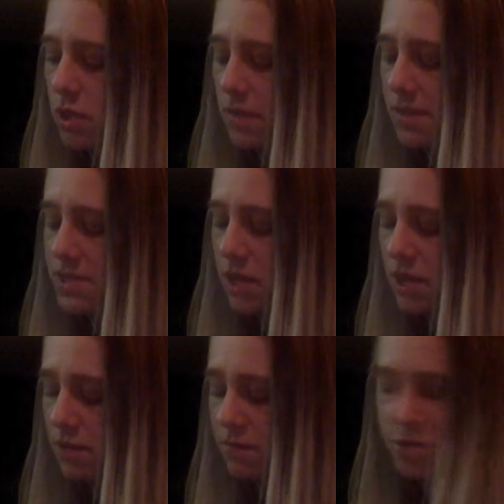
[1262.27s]
it's a
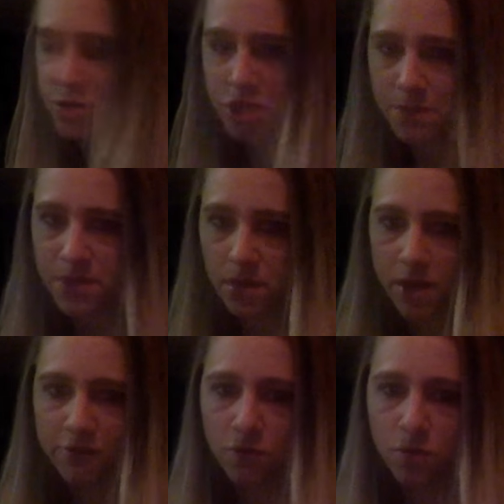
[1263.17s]
lot of push-ups and a
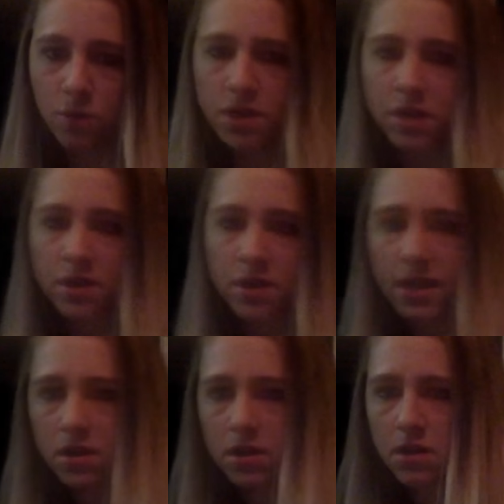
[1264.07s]
lot of core work,
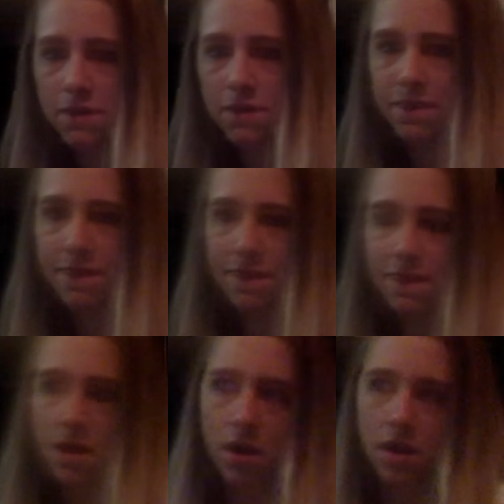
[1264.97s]
and
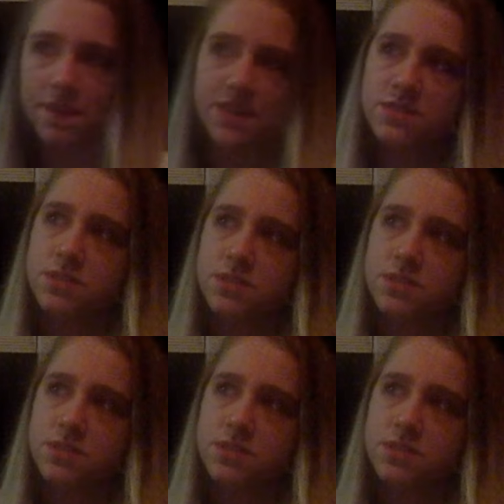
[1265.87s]
these